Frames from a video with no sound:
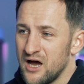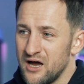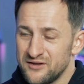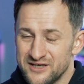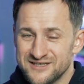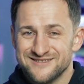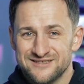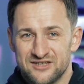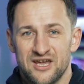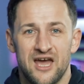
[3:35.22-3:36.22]
uh, this is
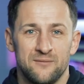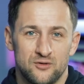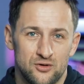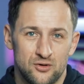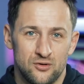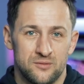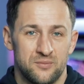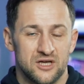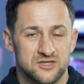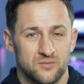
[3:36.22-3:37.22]
the time to do it
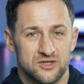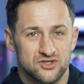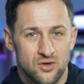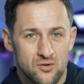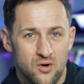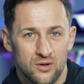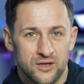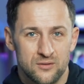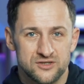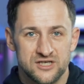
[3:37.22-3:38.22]
because when it's so cold
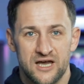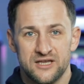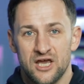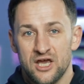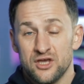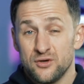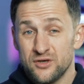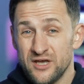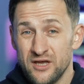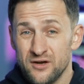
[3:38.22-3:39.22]
outside your
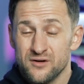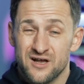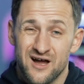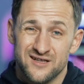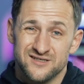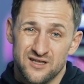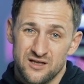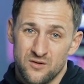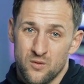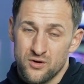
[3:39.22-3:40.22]
heater
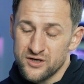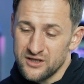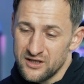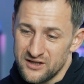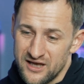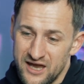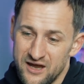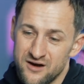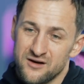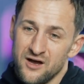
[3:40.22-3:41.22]
constantly working and the
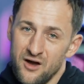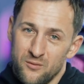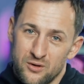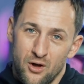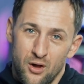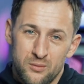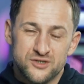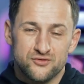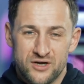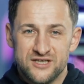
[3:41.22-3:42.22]
air will
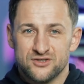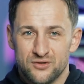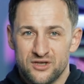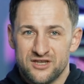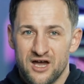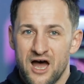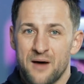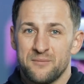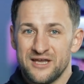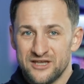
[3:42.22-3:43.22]
always race to the
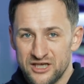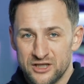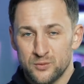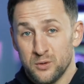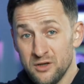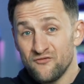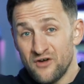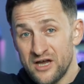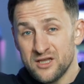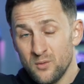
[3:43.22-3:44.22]
top and it will
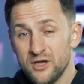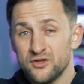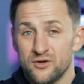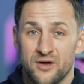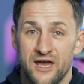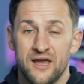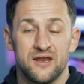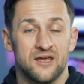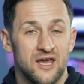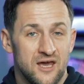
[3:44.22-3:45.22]
find a way to your
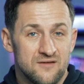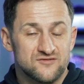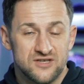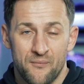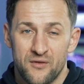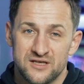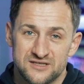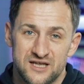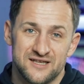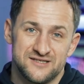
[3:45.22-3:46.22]
attic if something
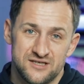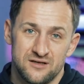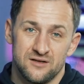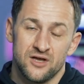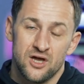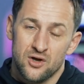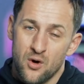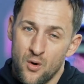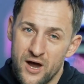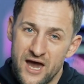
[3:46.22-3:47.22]
is not sealed
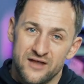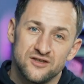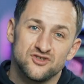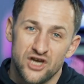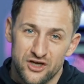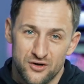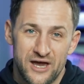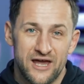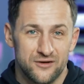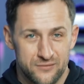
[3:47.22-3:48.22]
go ahead check your
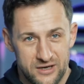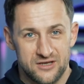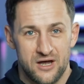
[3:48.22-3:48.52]
attic right